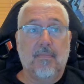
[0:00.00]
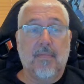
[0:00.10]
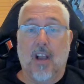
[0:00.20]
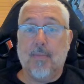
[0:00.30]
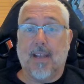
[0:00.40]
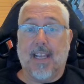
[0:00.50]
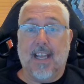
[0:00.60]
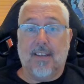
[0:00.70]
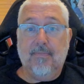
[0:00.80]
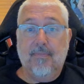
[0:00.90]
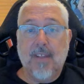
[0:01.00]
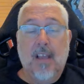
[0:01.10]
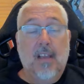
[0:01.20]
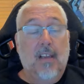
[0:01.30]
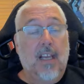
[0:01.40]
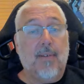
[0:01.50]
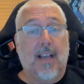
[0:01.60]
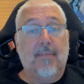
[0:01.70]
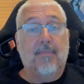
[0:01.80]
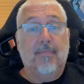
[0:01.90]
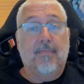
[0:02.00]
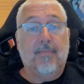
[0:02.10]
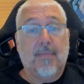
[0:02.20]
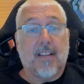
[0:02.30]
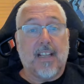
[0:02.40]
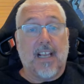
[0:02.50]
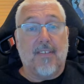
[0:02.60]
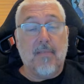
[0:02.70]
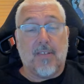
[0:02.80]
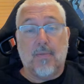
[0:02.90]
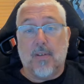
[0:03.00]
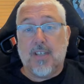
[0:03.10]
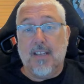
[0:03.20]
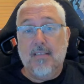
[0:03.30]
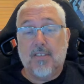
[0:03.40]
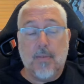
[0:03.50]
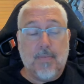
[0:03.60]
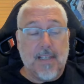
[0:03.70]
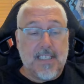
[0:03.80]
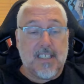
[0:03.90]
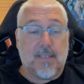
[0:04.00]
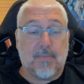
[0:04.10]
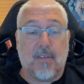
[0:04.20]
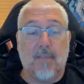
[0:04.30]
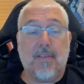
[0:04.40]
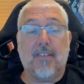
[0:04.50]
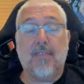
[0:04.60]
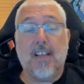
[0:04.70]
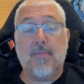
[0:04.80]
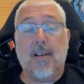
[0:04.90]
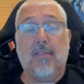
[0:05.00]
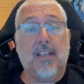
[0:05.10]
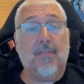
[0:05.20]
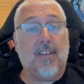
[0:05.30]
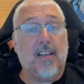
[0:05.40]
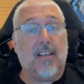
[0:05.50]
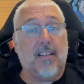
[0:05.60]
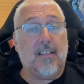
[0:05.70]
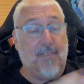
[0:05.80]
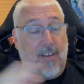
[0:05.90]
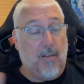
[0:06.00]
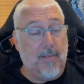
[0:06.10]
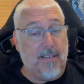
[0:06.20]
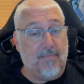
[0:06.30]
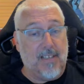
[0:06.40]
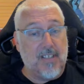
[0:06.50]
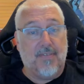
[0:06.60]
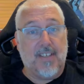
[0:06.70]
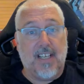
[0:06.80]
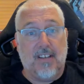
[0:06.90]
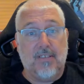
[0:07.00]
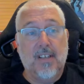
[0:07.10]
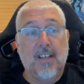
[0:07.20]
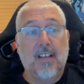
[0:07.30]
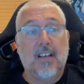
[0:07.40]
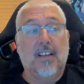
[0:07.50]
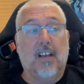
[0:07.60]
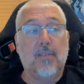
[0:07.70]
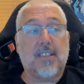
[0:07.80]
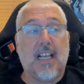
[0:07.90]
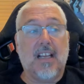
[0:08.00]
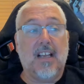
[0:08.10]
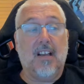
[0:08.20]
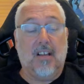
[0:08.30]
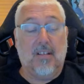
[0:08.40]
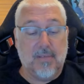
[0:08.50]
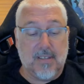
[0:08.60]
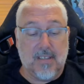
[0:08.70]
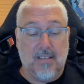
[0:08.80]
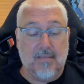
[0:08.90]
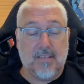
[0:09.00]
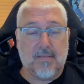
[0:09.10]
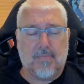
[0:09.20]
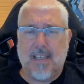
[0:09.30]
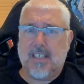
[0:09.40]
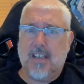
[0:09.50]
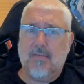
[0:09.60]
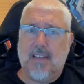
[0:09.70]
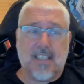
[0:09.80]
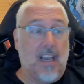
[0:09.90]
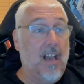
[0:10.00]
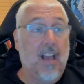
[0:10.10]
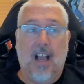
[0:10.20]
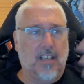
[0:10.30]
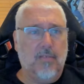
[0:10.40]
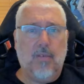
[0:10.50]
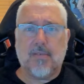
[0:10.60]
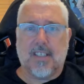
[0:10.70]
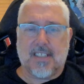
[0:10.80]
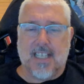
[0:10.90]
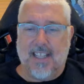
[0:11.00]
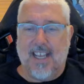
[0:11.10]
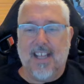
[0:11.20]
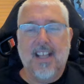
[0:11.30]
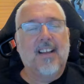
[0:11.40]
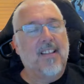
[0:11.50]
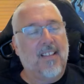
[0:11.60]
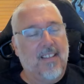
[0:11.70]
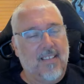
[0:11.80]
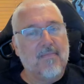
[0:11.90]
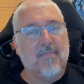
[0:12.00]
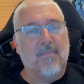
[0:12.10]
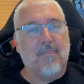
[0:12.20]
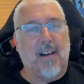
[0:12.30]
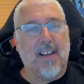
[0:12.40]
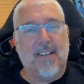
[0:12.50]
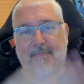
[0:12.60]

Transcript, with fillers: Hope it can. Anyway, Thank you very much for watching. Do please hit the subscribe button, ring the bell, leave a like, leave a comment. Please share the video, and I will sta- uh, I will speak to you later. I don't know what I was going to say there. Bye.